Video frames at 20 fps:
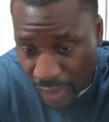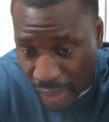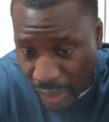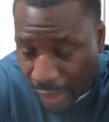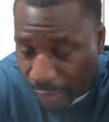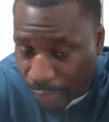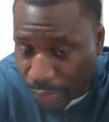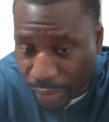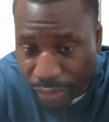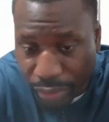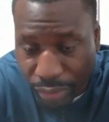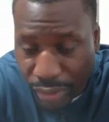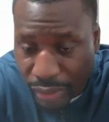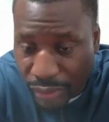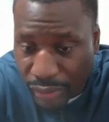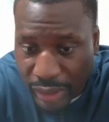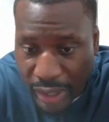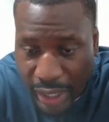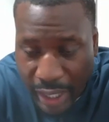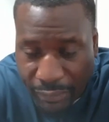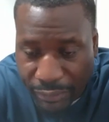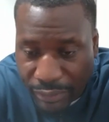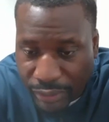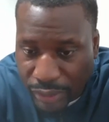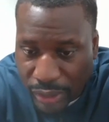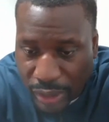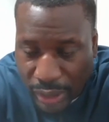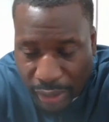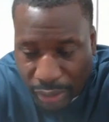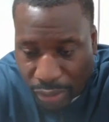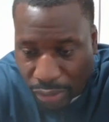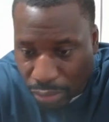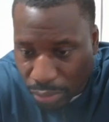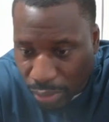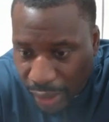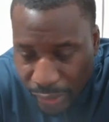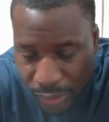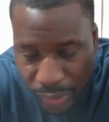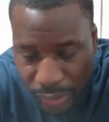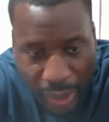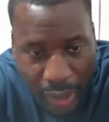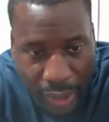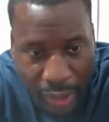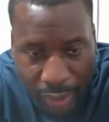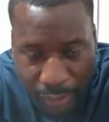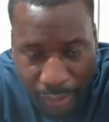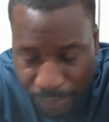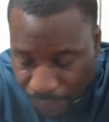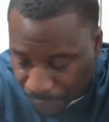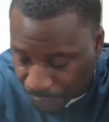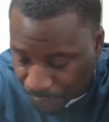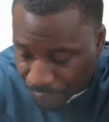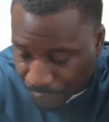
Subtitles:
our recruiting staff has done a great job